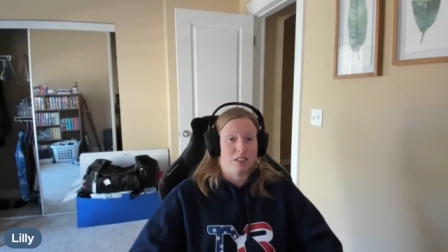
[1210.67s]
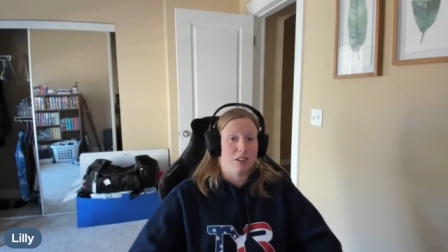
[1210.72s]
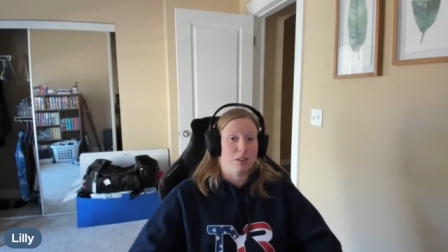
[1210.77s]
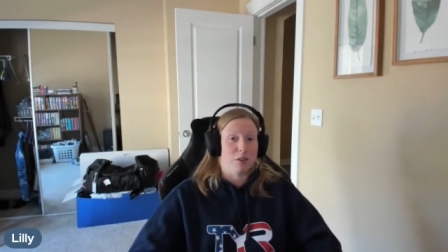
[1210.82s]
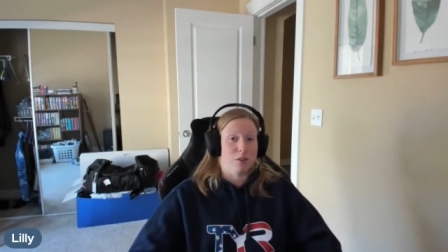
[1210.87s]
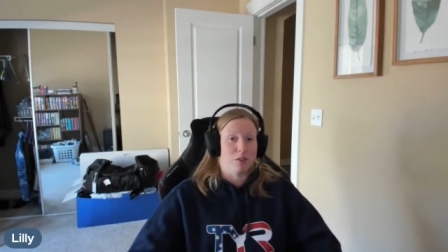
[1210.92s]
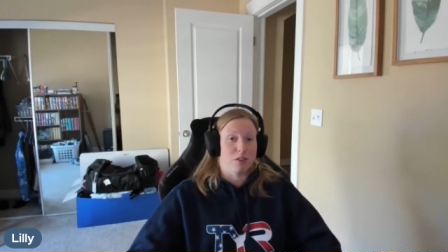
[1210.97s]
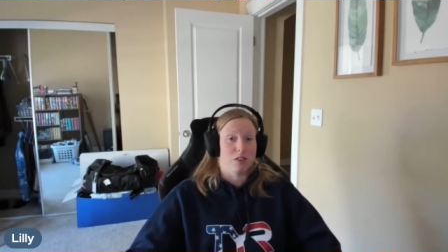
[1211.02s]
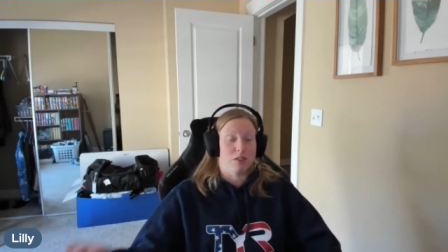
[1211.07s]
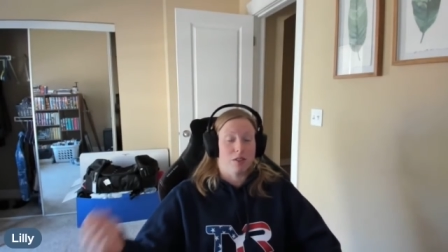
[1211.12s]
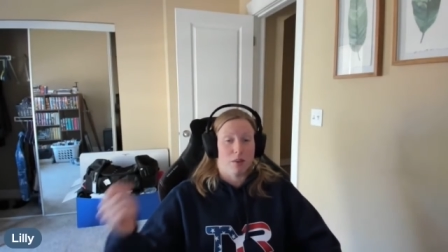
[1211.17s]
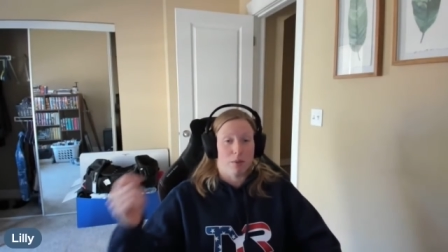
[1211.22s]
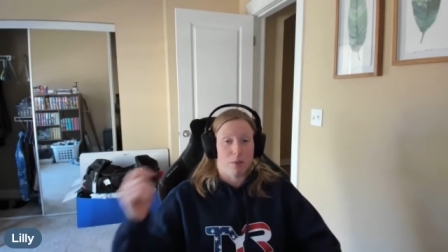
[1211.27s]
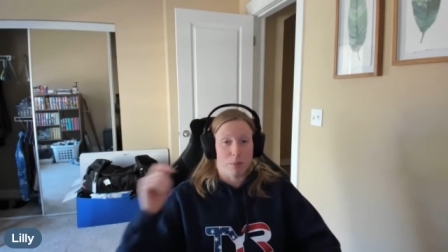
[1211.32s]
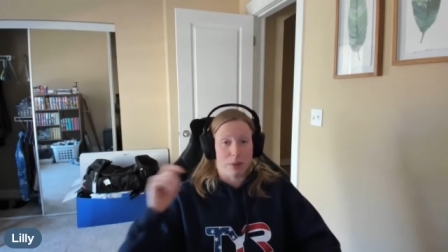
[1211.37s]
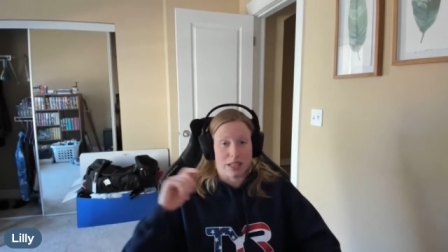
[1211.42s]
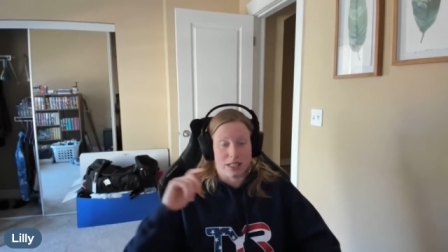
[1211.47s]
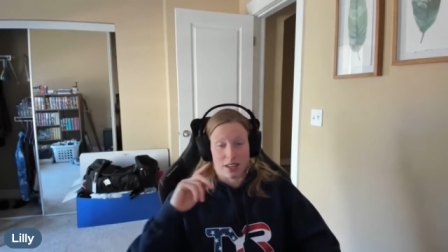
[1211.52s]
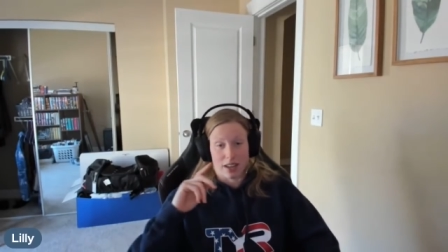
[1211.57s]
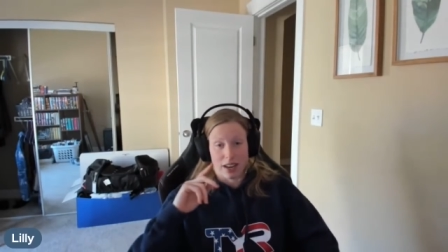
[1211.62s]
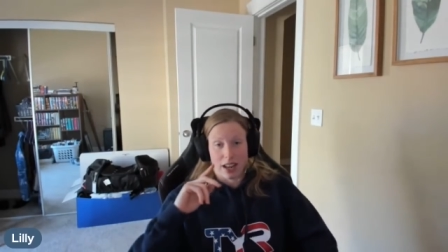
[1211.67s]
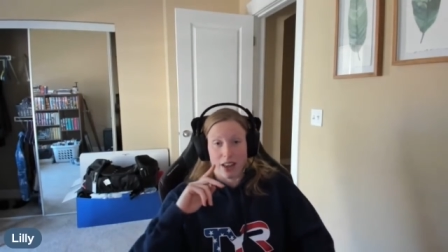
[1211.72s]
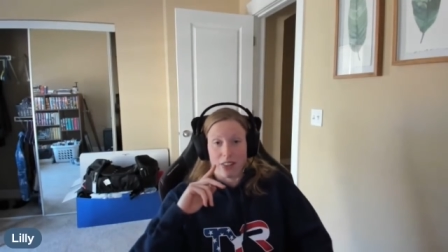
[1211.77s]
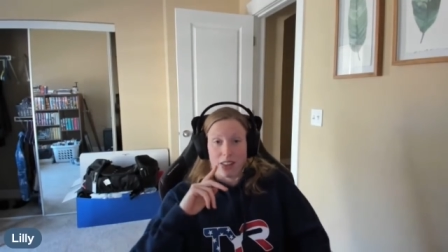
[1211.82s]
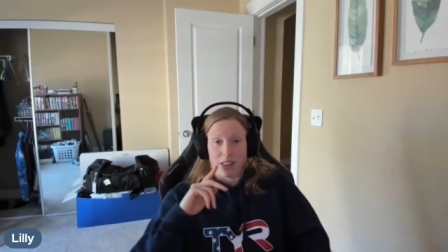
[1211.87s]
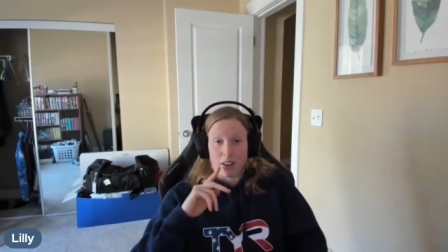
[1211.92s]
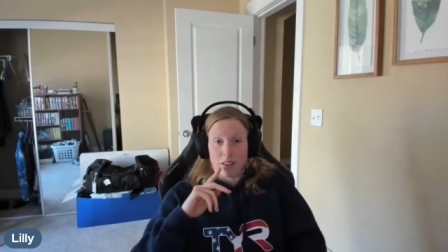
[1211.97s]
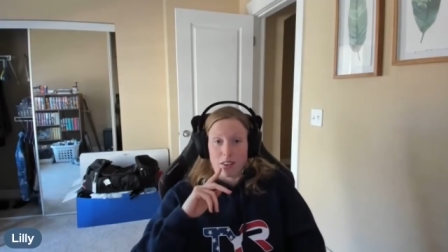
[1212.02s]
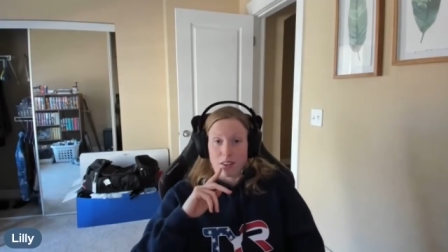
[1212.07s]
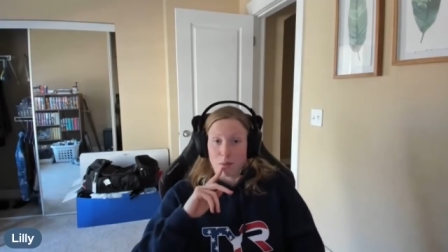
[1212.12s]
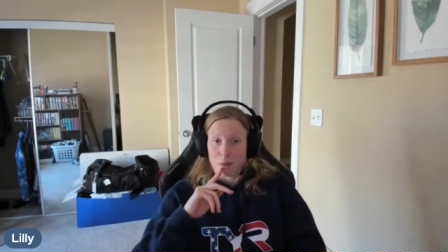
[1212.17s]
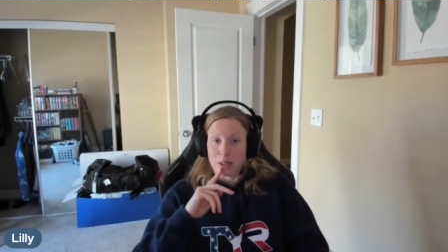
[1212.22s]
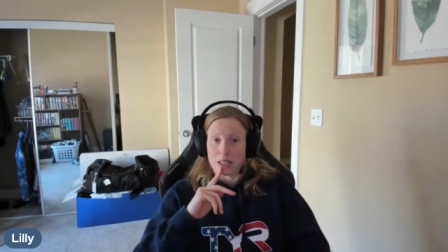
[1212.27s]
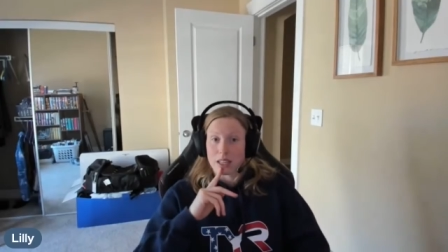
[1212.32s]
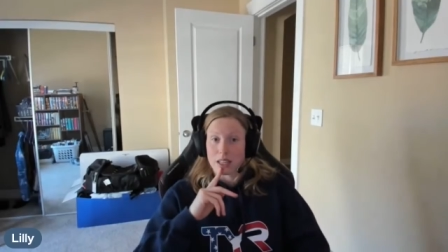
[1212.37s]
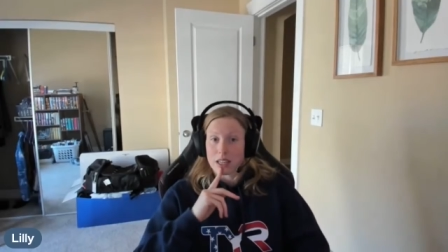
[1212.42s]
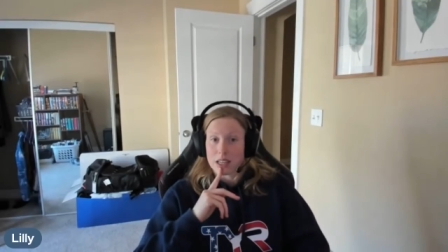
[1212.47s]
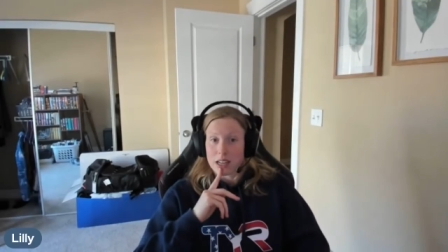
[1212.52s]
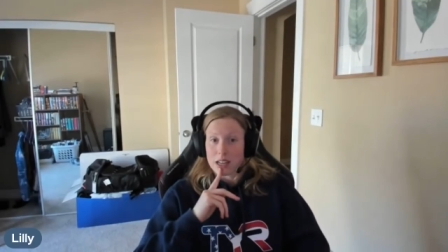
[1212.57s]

you know based on how the 100 went